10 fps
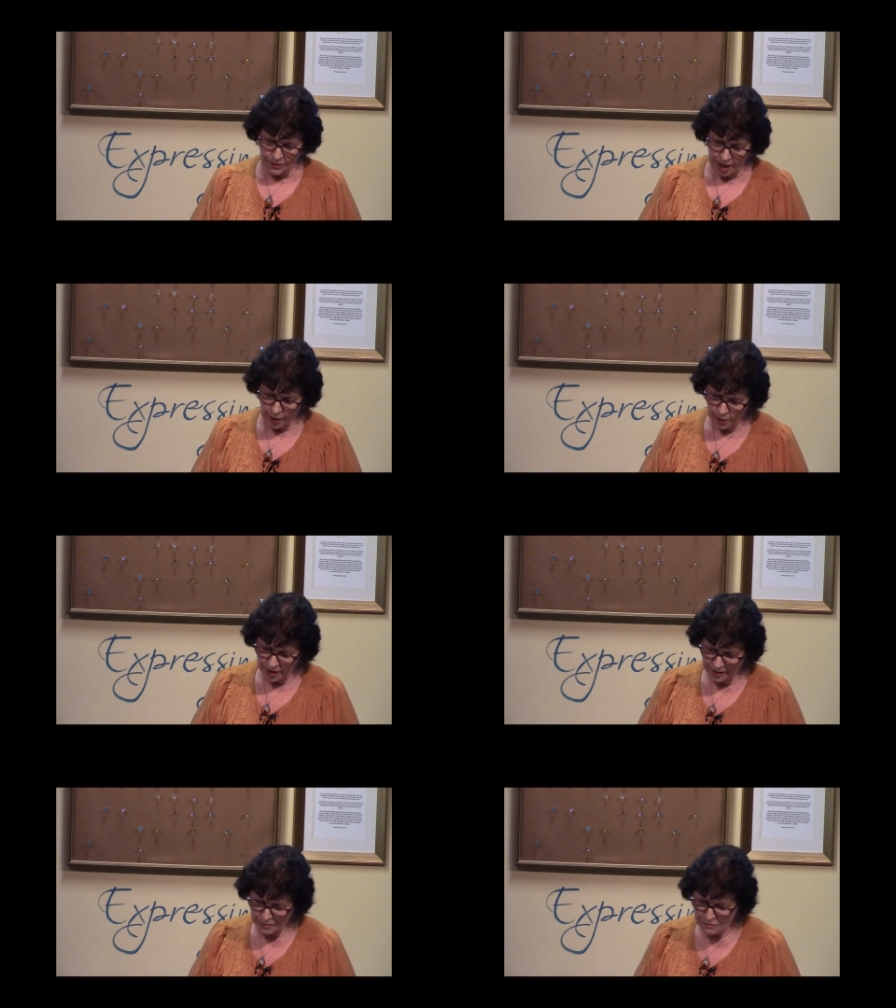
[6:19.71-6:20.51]
And what
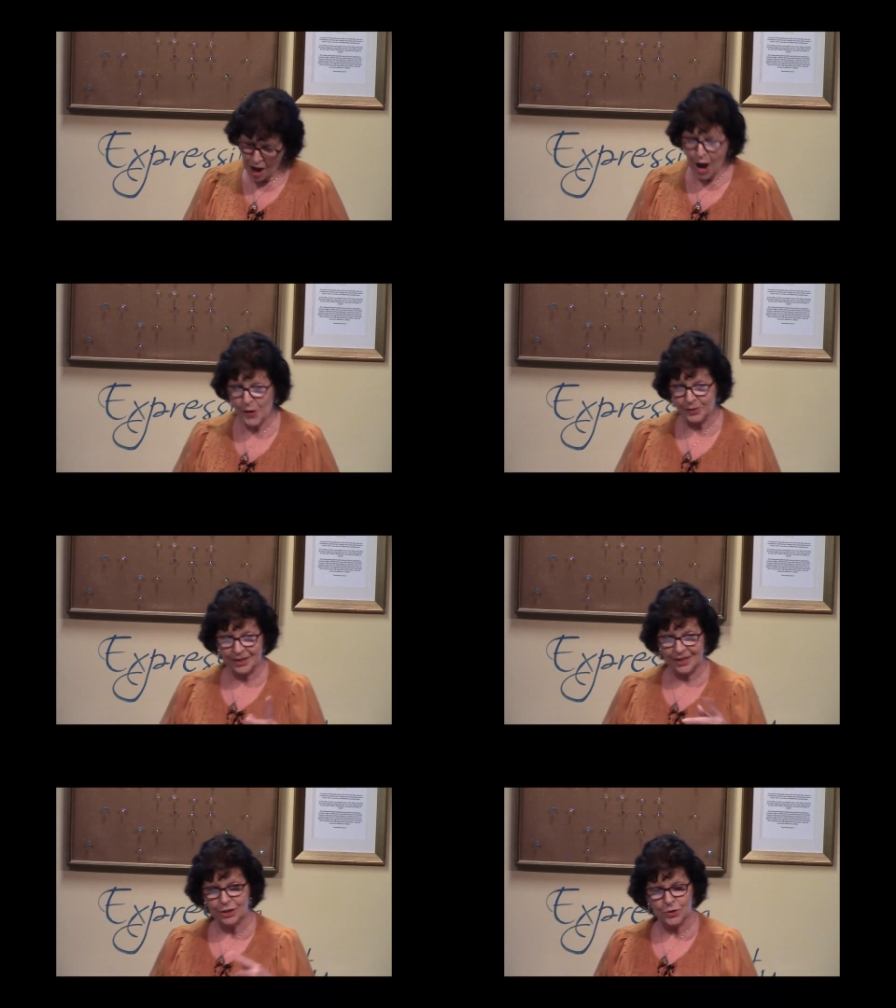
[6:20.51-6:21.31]
I have
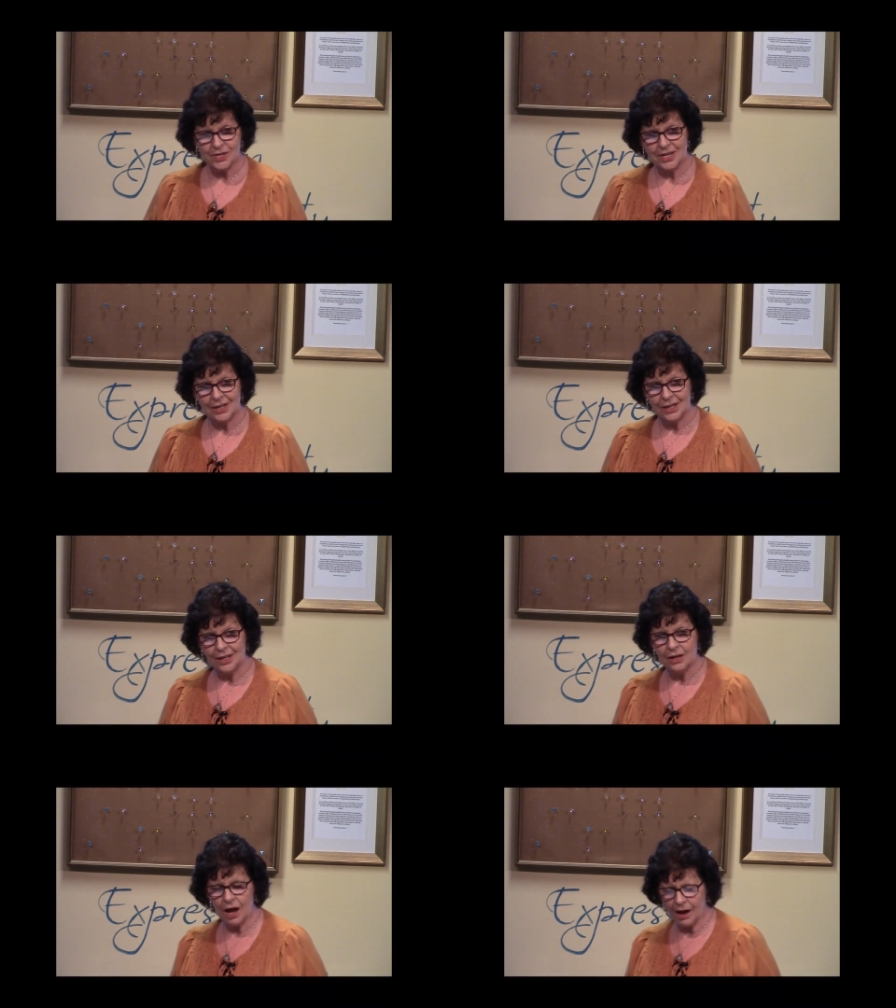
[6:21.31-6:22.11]
found, interestingly
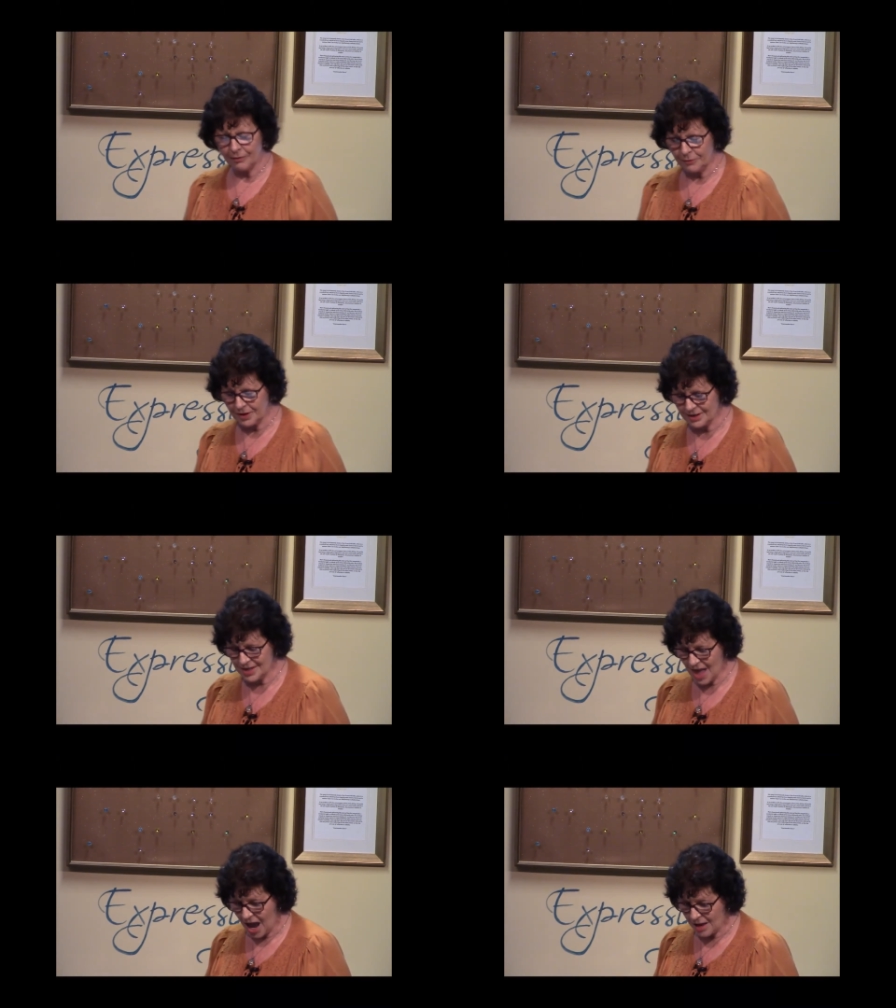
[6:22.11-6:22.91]
enough, is
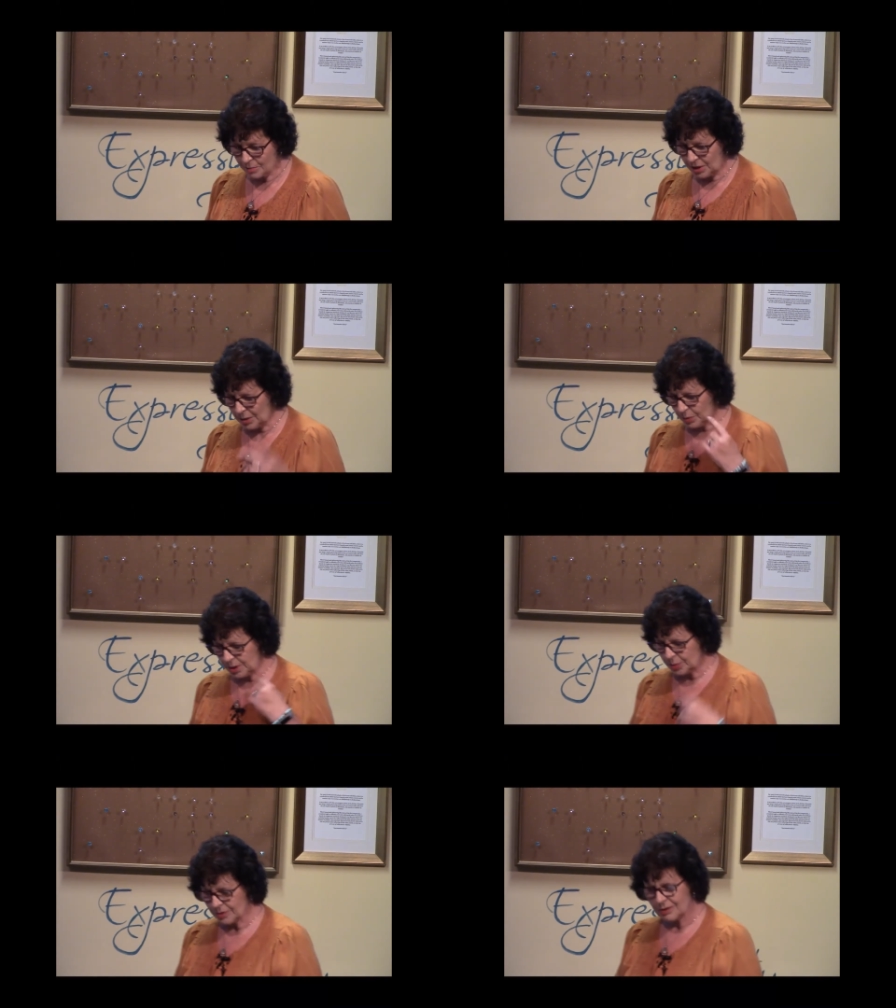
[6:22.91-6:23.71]
that many
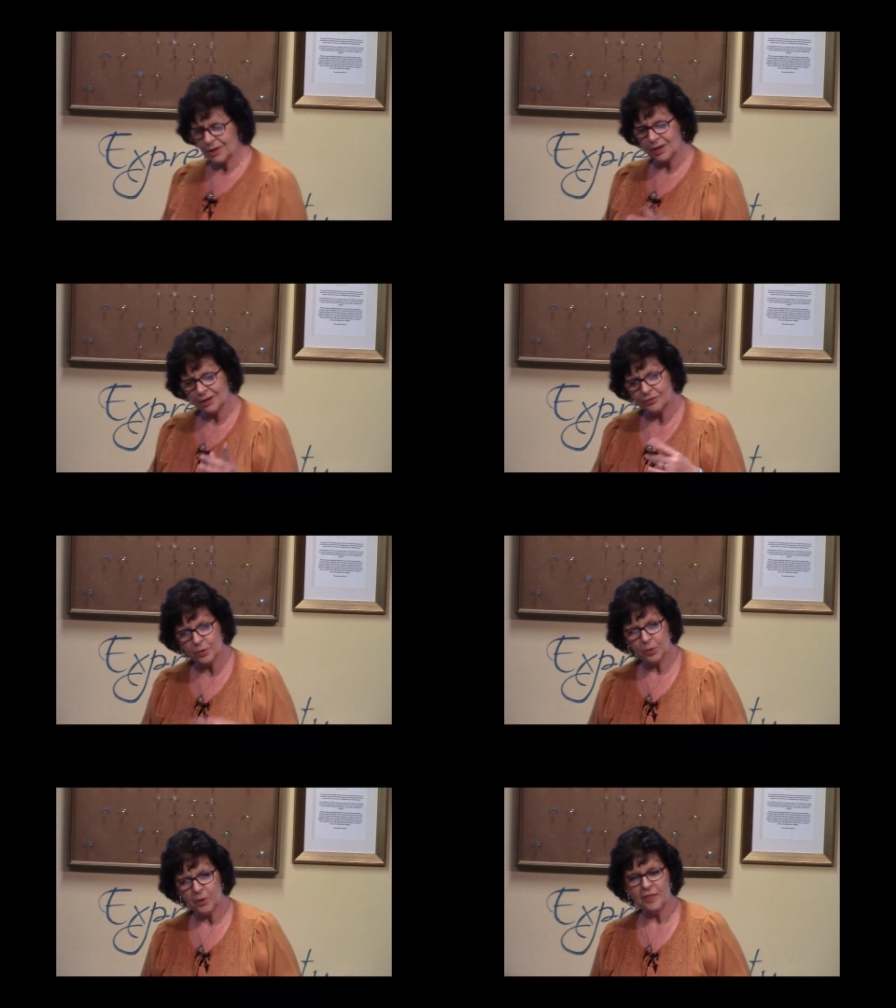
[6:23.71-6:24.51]
people are
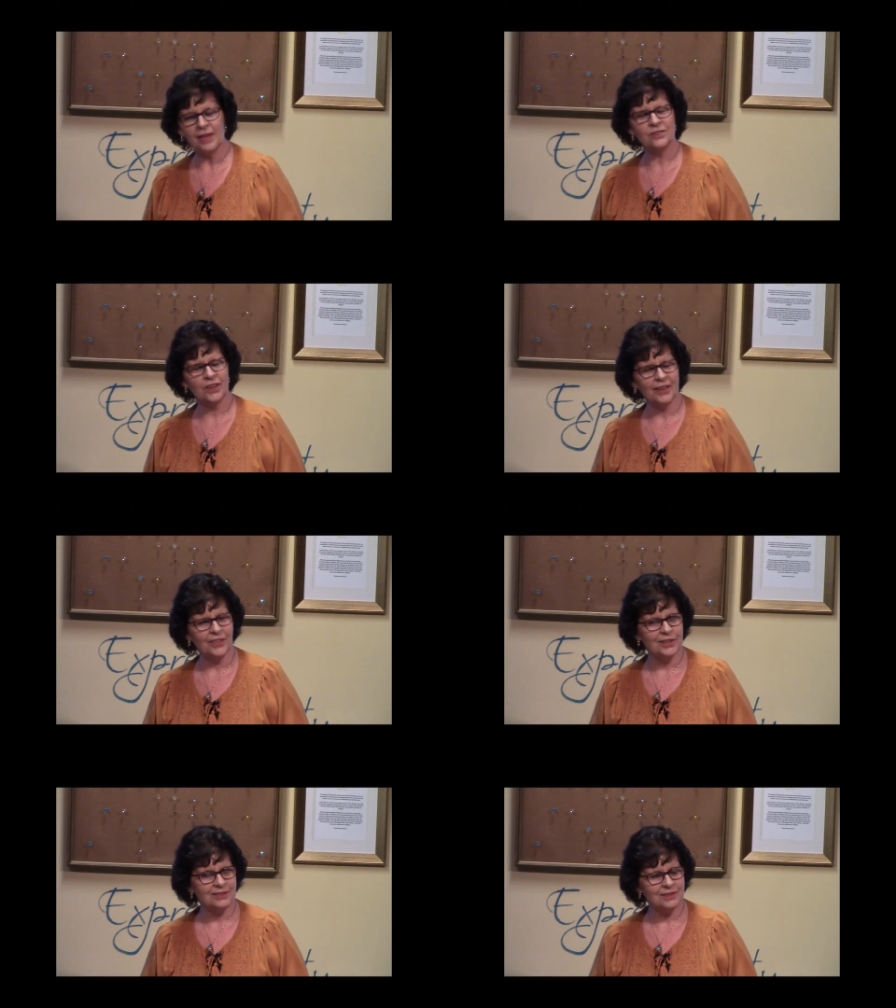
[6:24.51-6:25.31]
uncomfortable with that
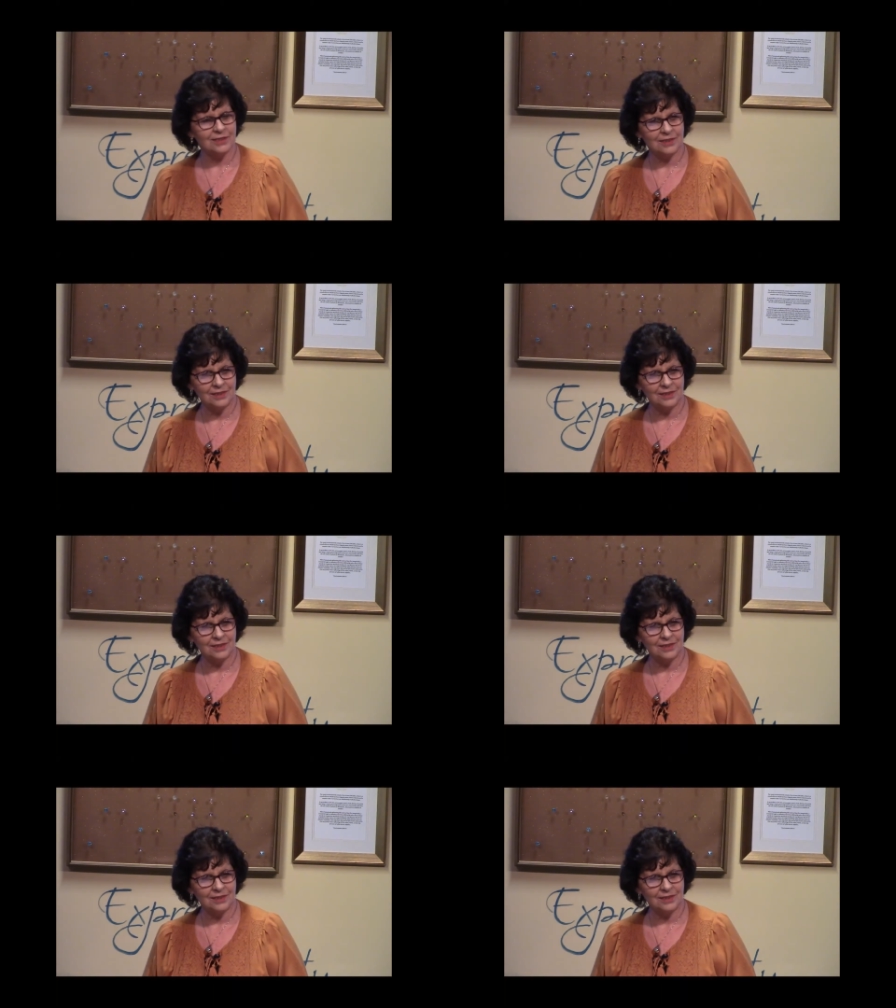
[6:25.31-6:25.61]
silence.